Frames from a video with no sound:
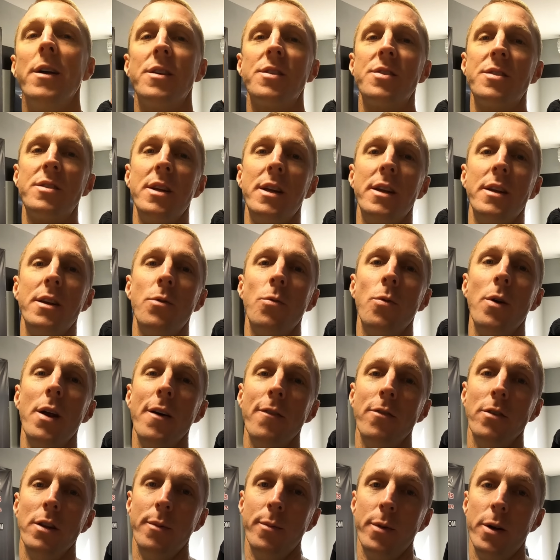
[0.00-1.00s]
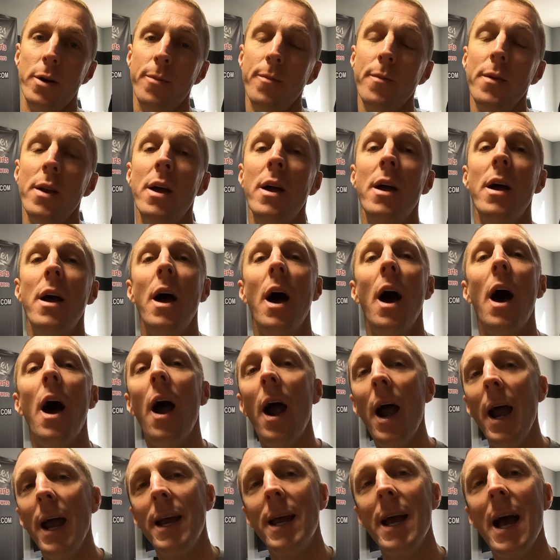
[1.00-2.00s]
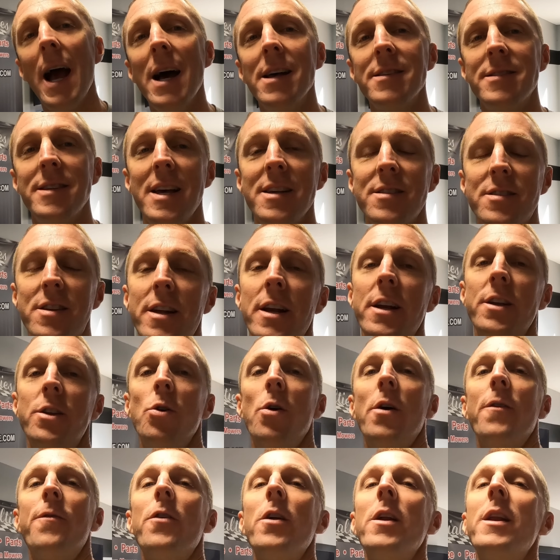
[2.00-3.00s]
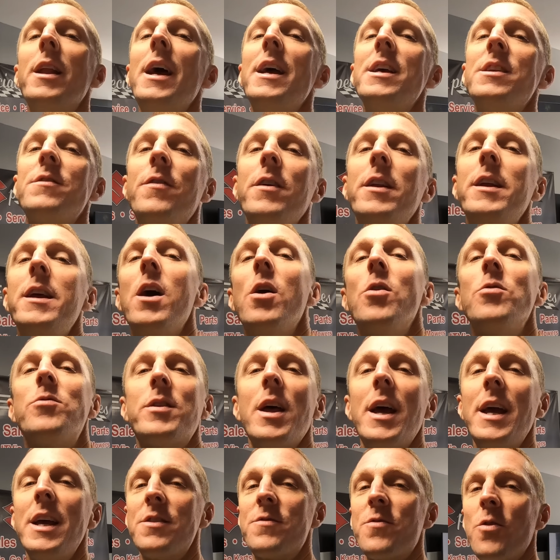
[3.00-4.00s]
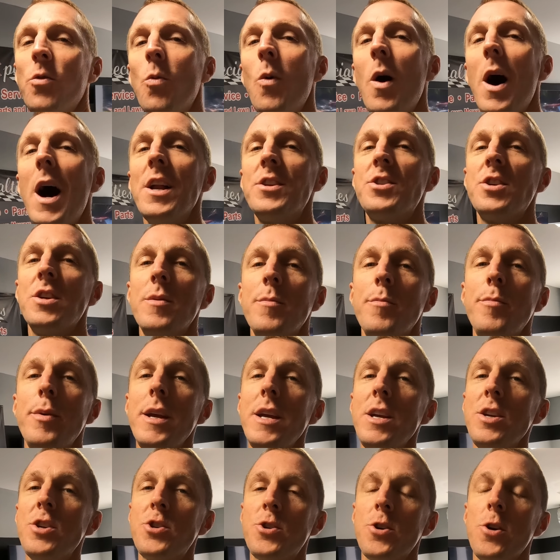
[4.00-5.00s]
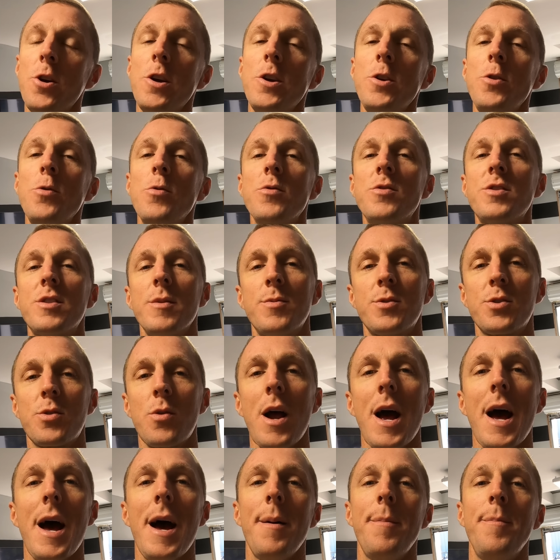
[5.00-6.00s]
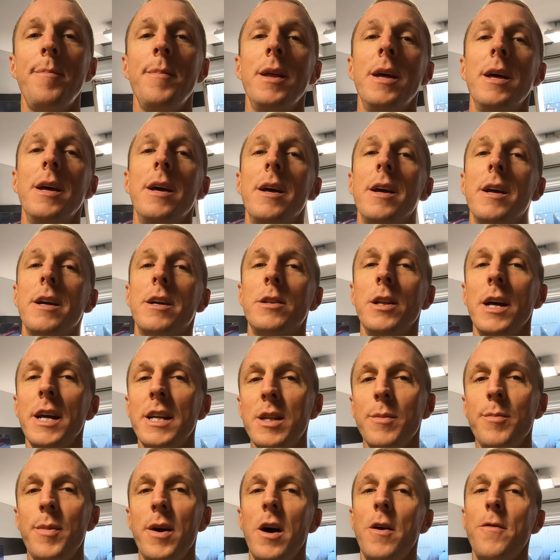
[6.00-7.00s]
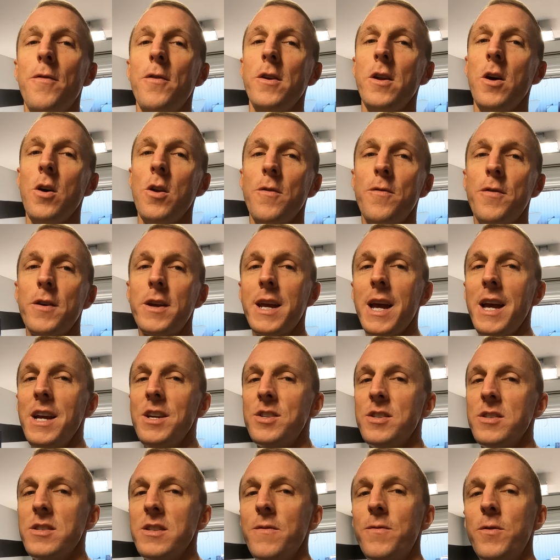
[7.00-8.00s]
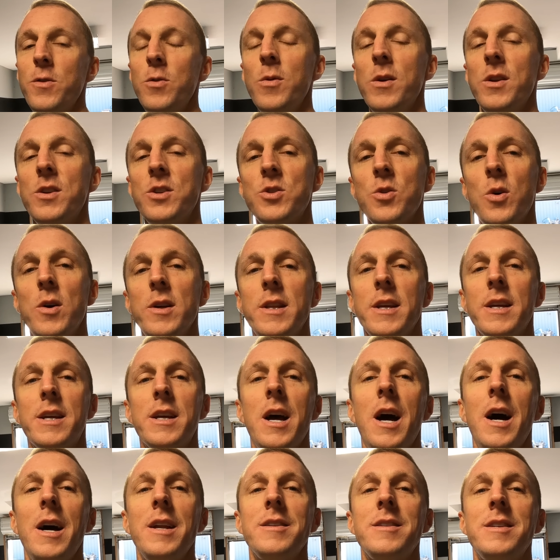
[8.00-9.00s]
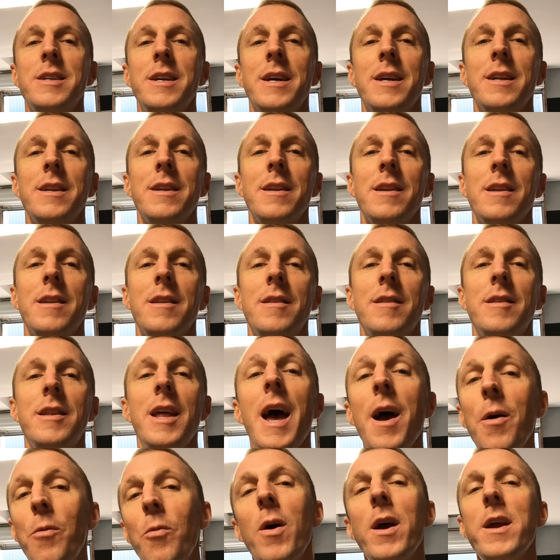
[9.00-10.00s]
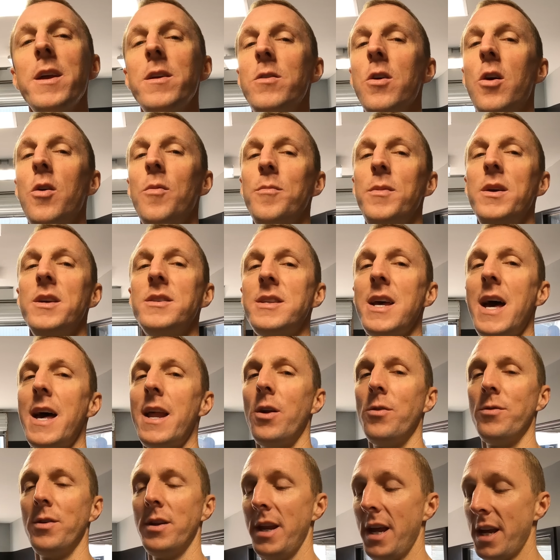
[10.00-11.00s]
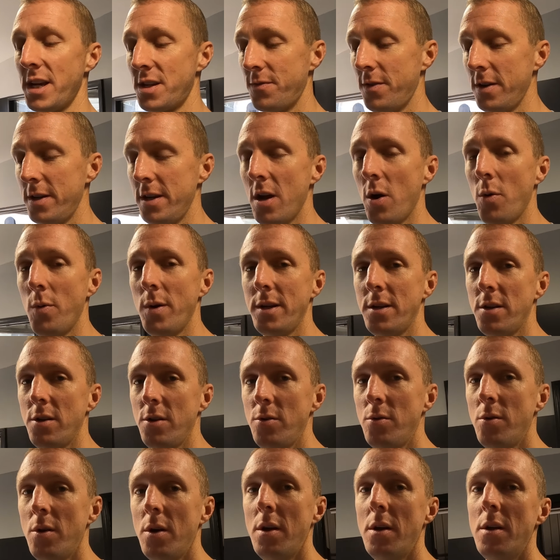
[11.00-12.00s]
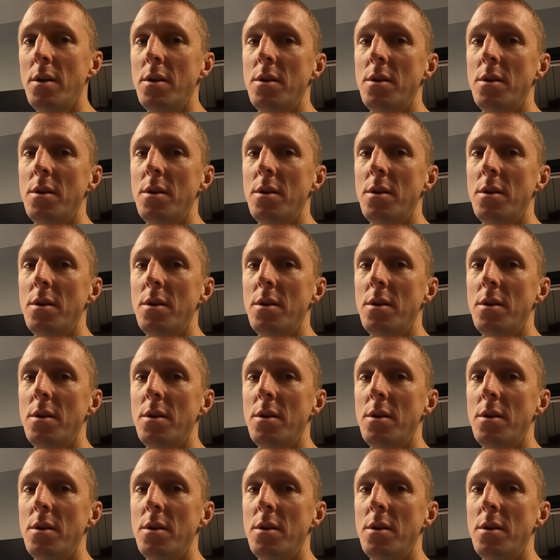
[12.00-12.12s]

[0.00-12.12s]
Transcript: extended rev limiter. All right, guys, that's gonna do it for today's video. Thanks for watching. Be sure you subscribe, click the bell for notifications if you enjoyed the content. That way you don't miss out on the next video we do.